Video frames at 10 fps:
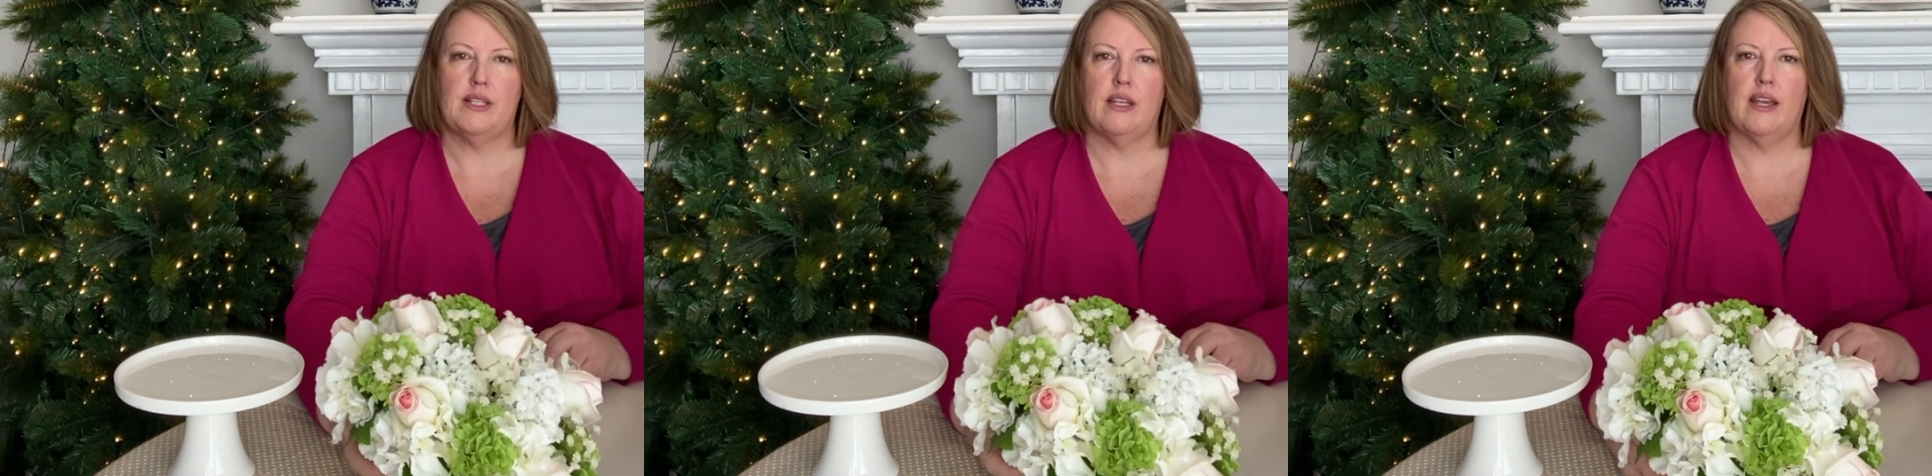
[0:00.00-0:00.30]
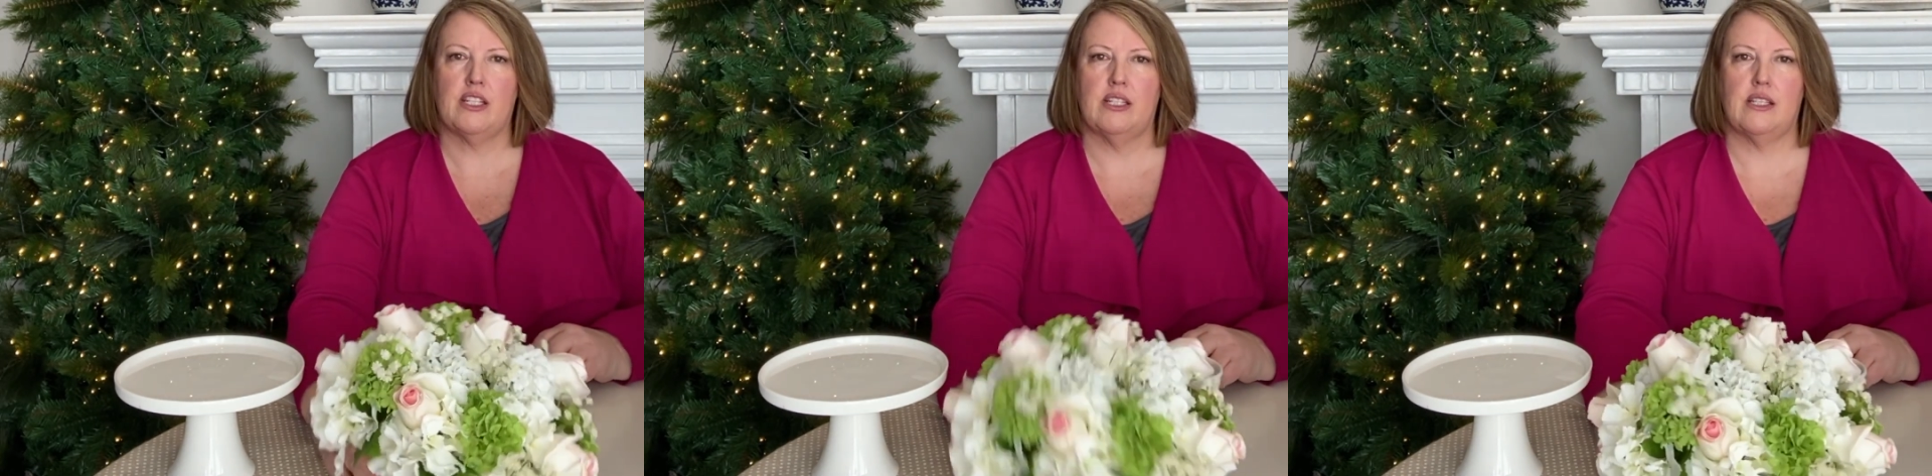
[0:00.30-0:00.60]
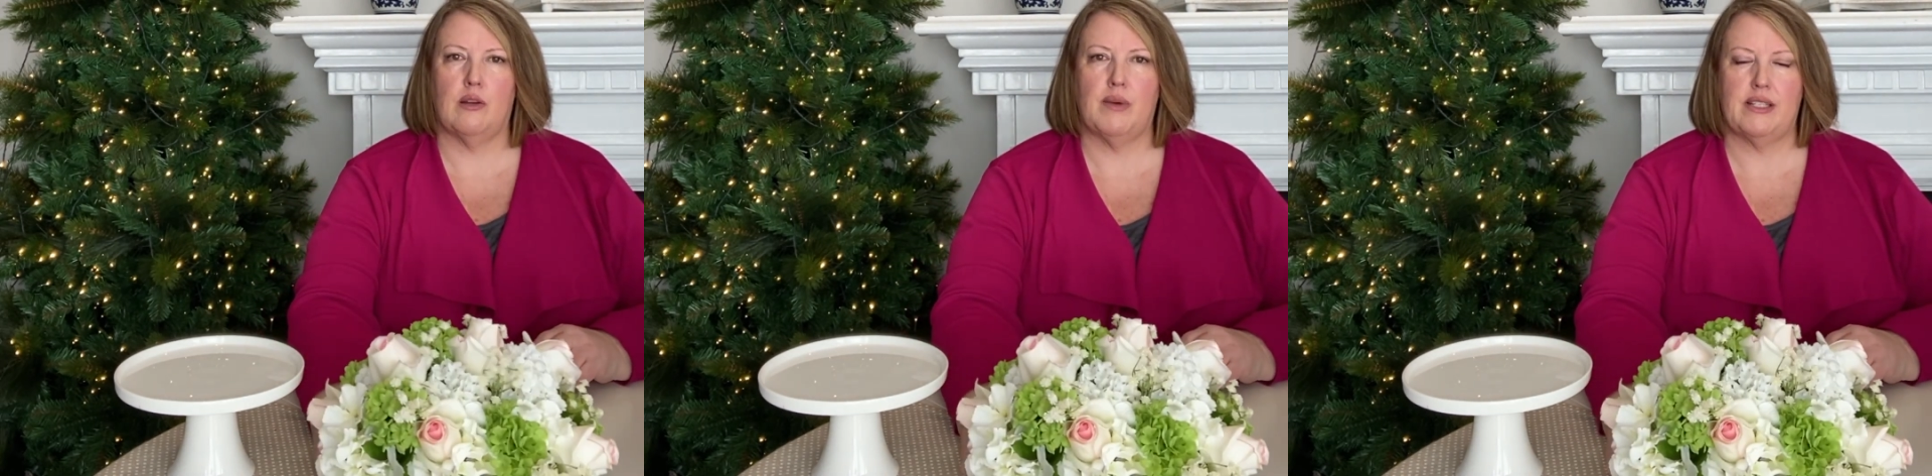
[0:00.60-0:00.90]
I actually sit
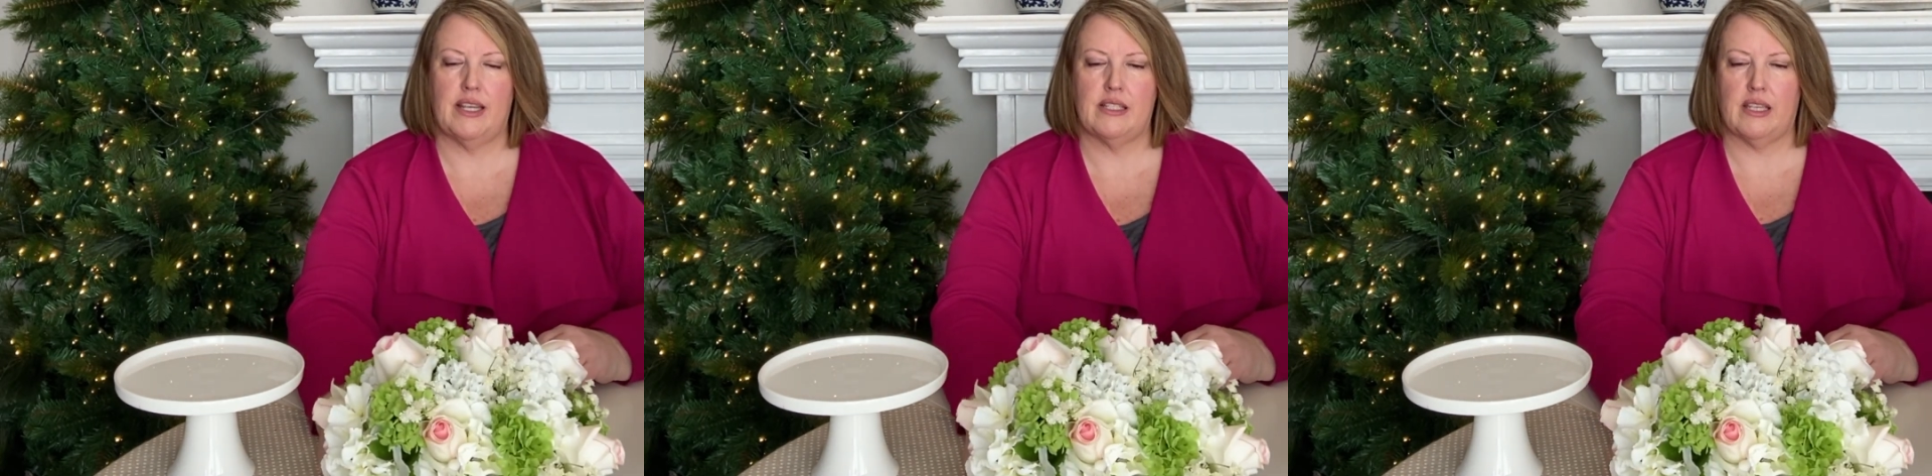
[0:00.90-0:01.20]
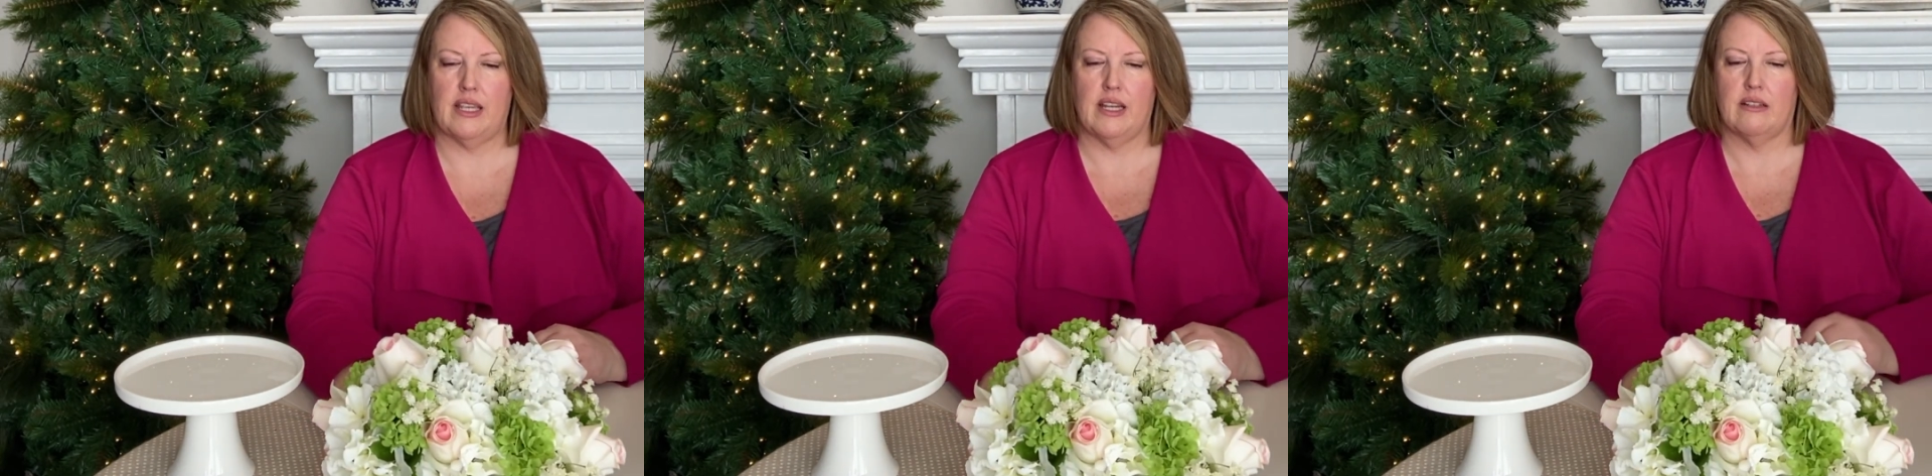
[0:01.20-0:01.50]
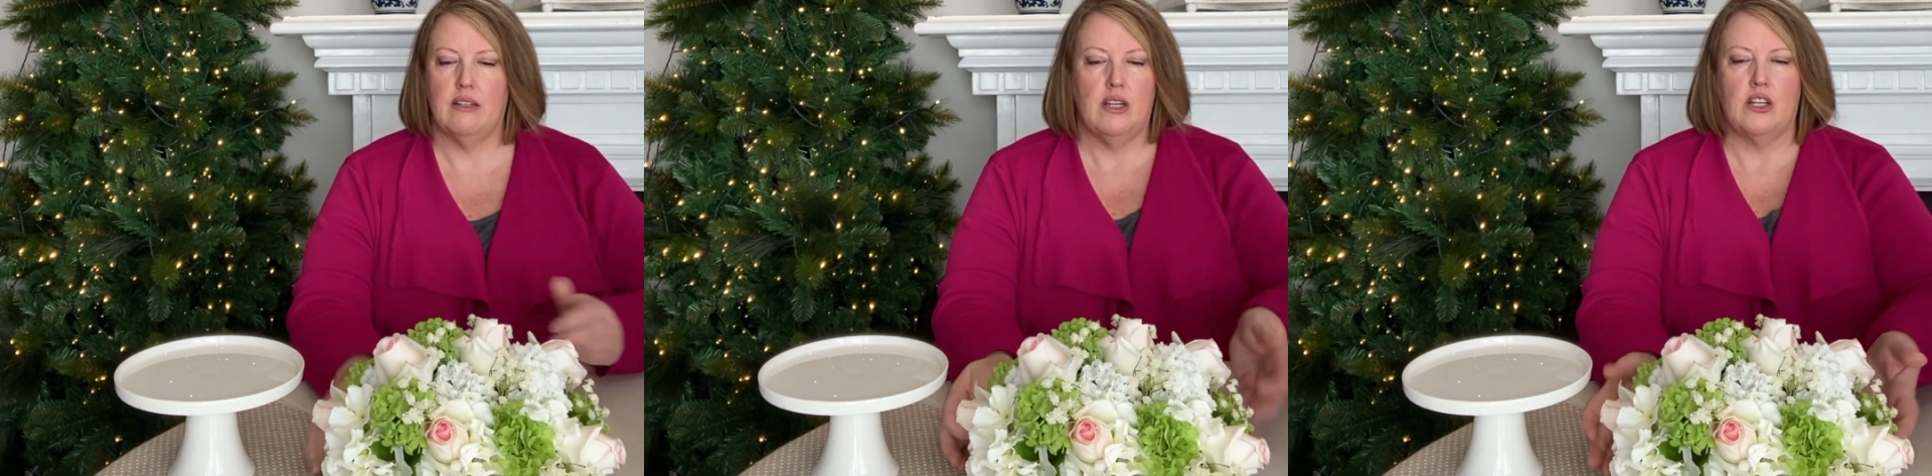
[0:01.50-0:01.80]
on my desk here
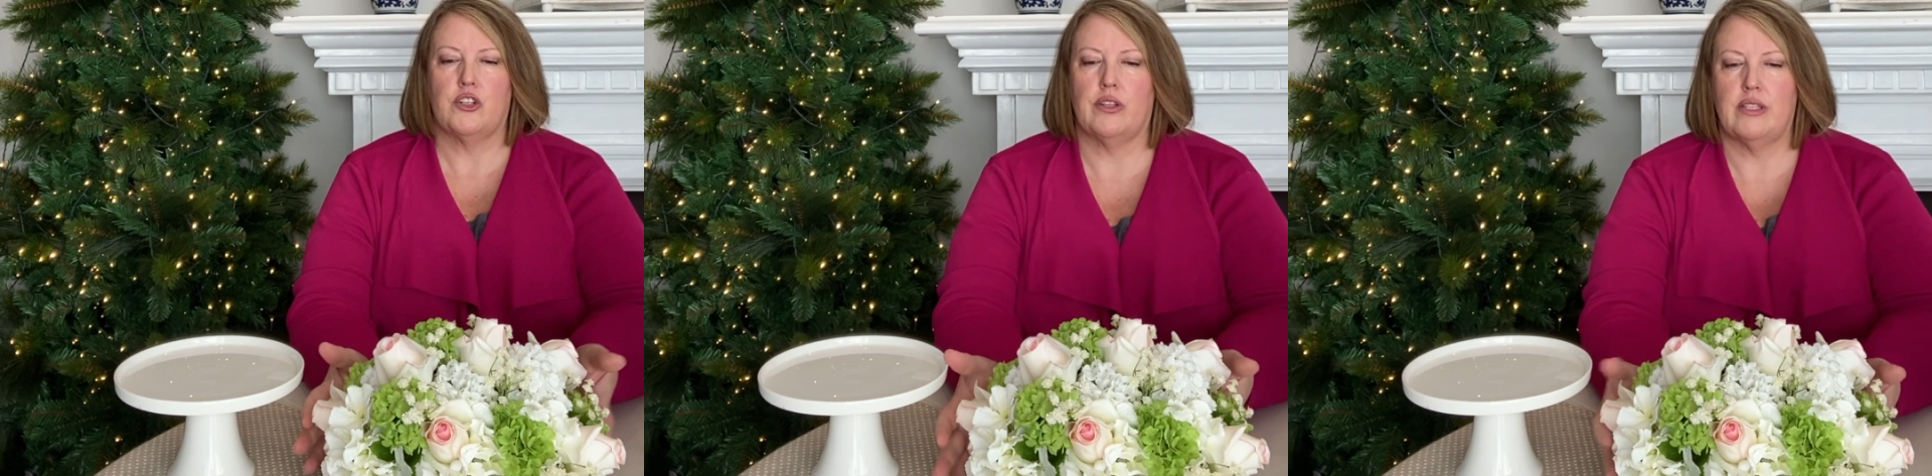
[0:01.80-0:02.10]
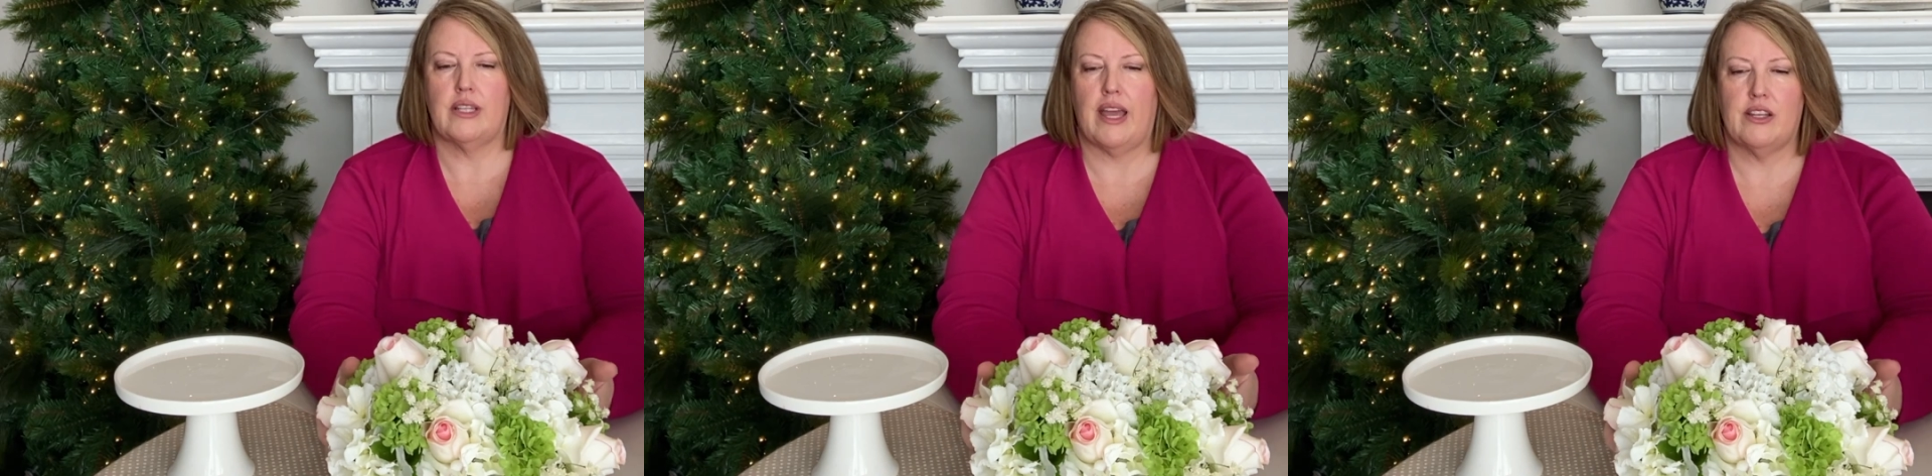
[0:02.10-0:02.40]
during the day,